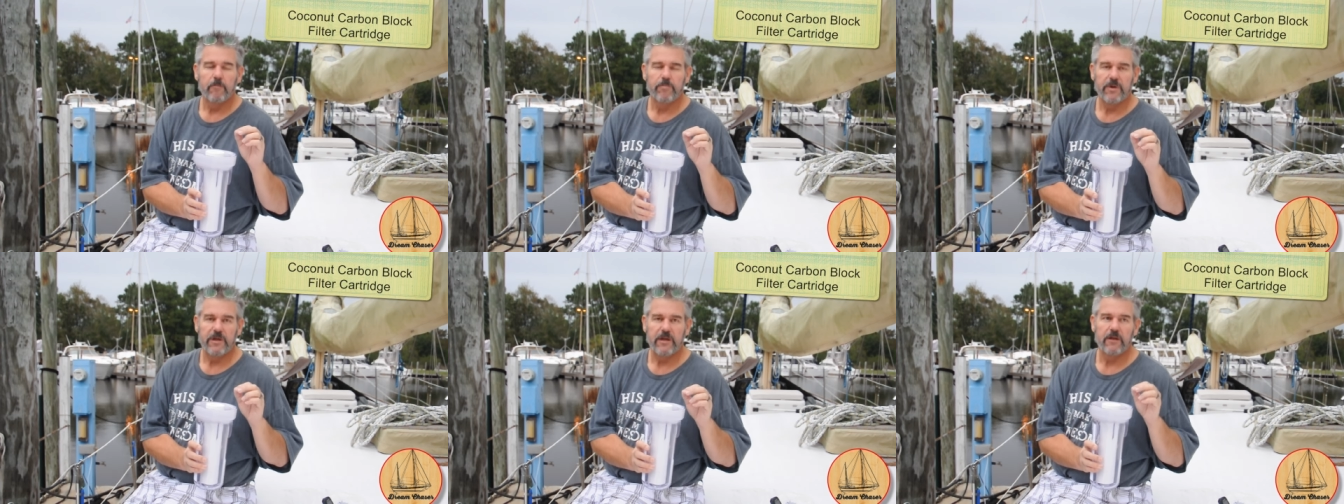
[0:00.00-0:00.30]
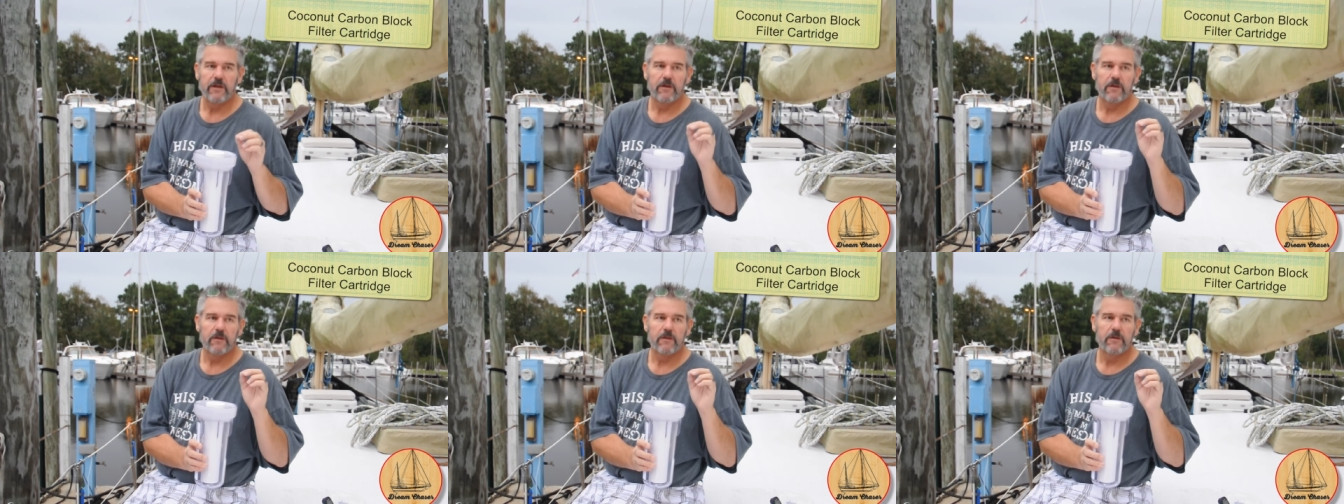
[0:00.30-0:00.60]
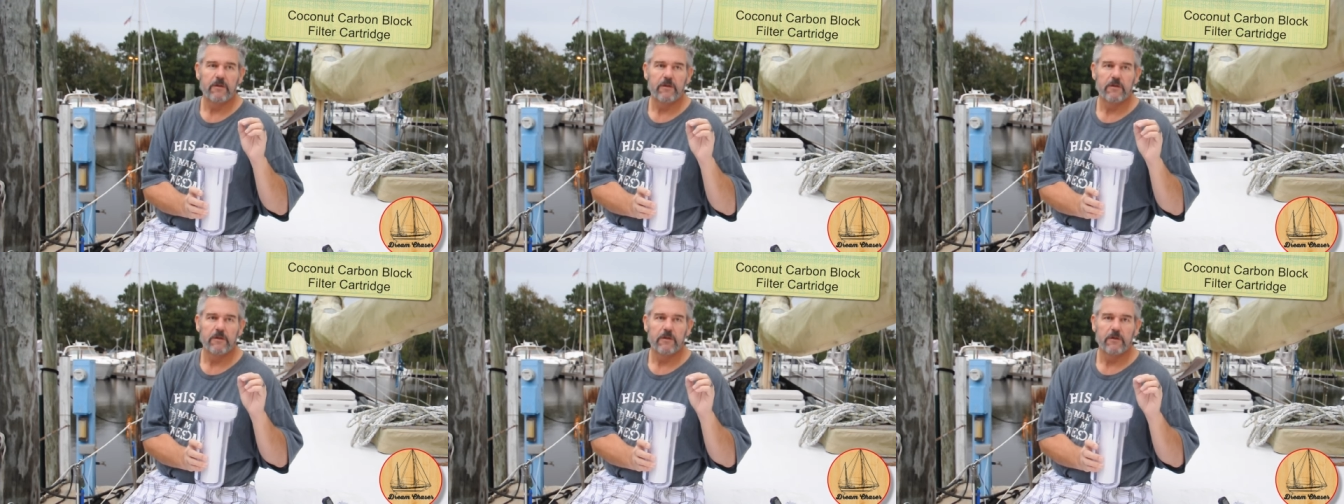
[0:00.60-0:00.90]
peel
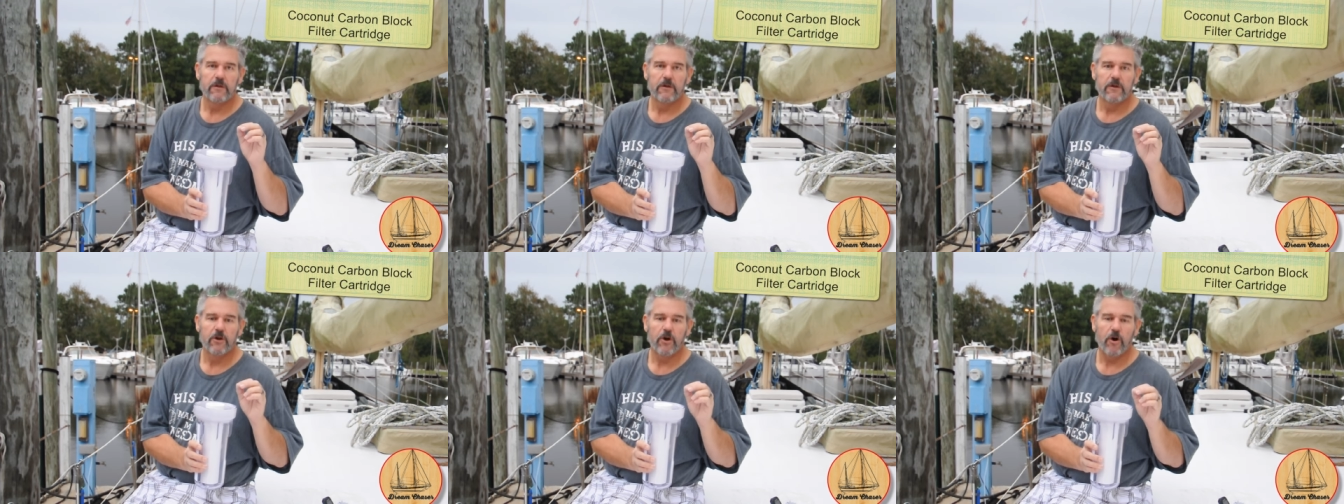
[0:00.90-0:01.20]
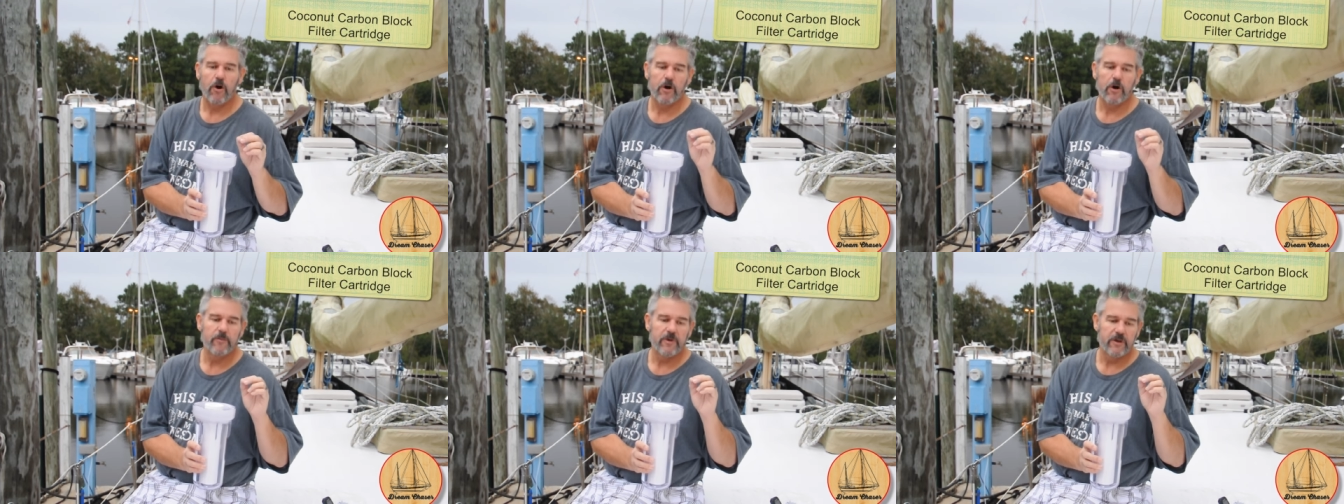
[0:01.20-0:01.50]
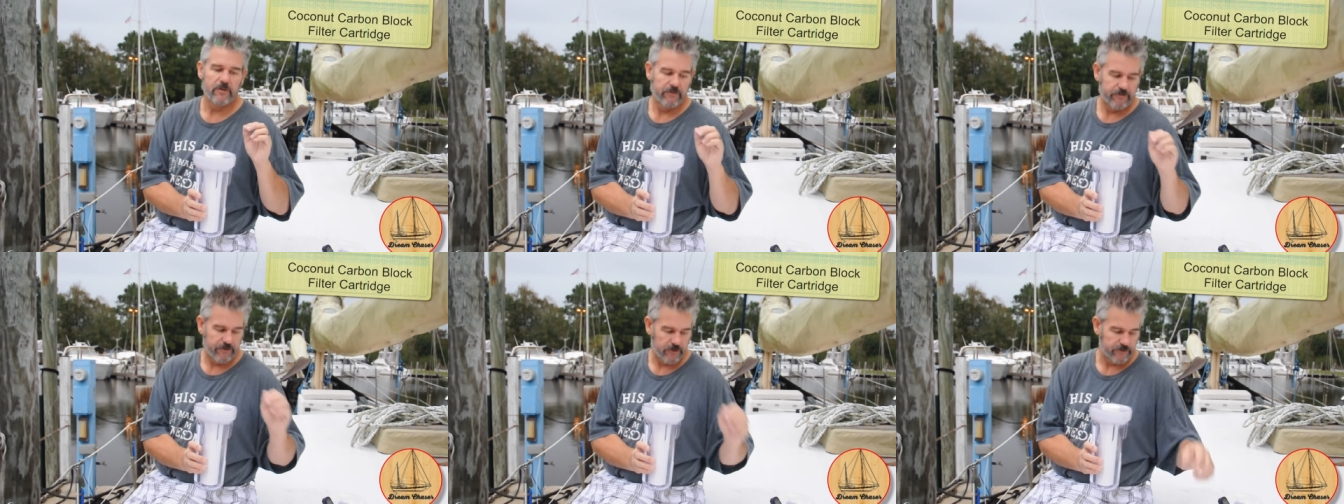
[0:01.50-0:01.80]

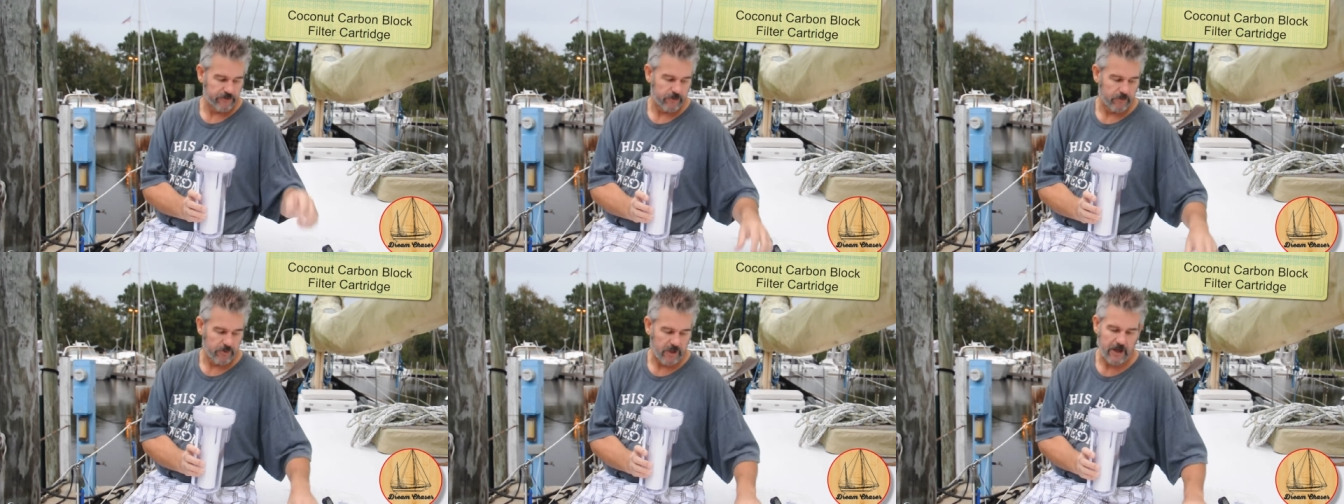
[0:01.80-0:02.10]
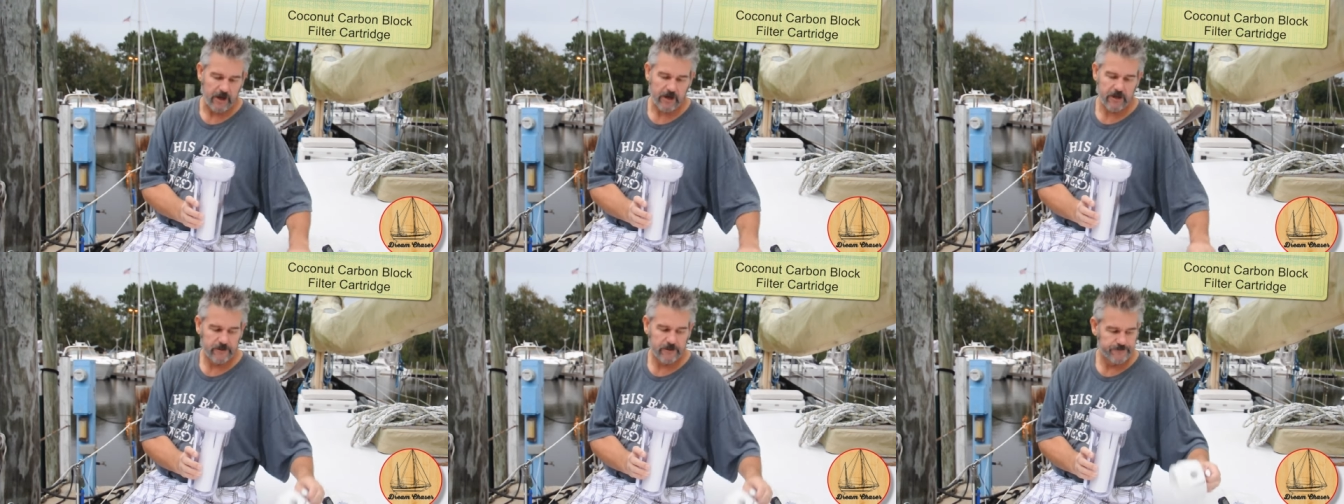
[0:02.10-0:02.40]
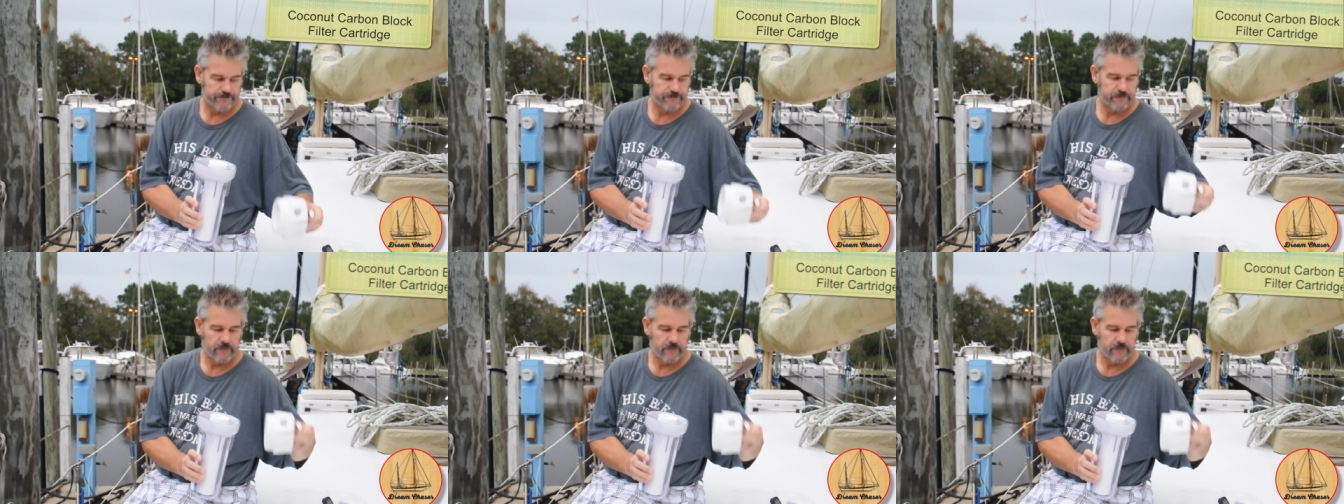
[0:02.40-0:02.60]
carbon filter block.